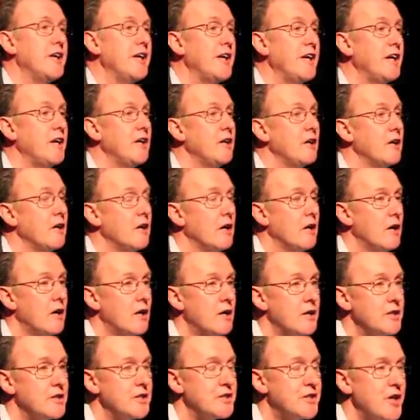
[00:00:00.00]
the
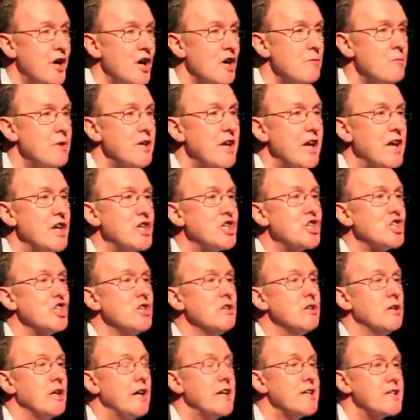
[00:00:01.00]

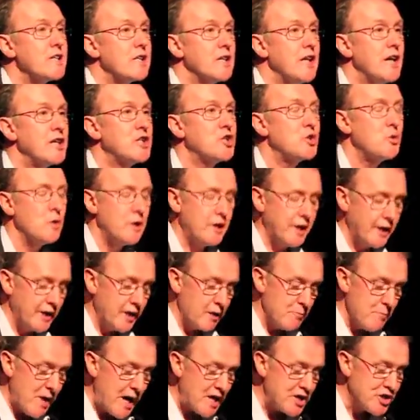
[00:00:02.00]
determination
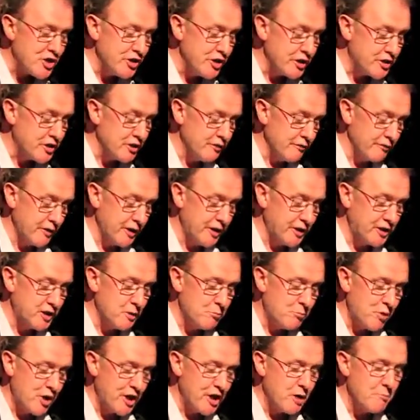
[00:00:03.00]
intellectually and imaginatively
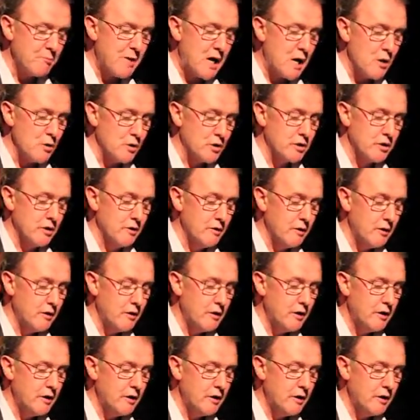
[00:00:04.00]
to bring about